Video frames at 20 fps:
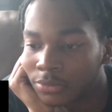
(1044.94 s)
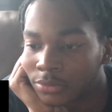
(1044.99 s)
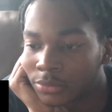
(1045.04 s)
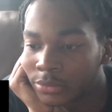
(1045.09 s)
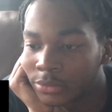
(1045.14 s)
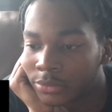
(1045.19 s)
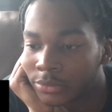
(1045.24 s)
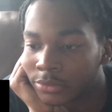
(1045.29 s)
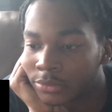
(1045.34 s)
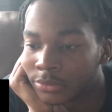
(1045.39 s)

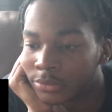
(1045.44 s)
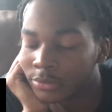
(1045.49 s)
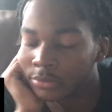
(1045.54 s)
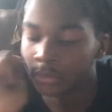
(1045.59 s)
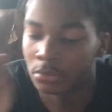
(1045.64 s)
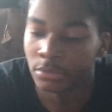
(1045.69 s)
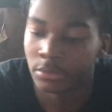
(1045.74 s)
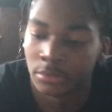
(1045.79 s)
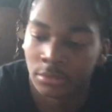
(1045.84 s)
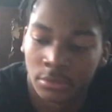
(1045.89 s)
watching this,
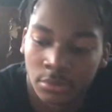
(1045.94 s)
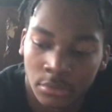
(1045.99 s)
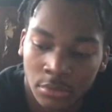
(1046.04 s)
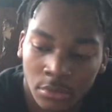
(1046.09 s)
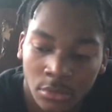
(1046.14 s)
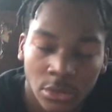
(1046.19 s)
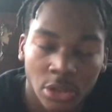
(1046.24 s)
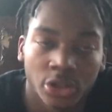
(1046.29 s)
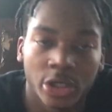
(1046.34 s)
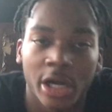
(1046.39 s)
for
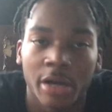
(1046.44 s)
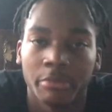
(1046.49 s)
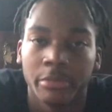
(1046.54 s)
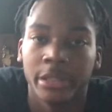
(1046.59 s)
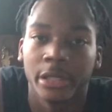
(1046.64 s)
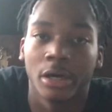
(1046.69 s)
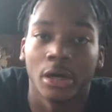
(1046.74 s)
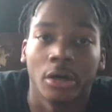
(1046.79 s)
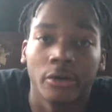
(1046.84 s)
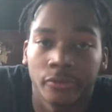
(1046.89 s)
anyone Drop
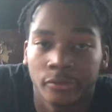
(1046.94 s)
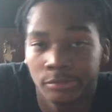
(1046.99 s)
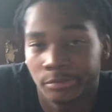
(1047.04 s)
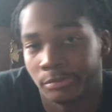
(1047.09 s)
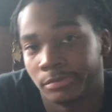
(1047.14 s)
me off.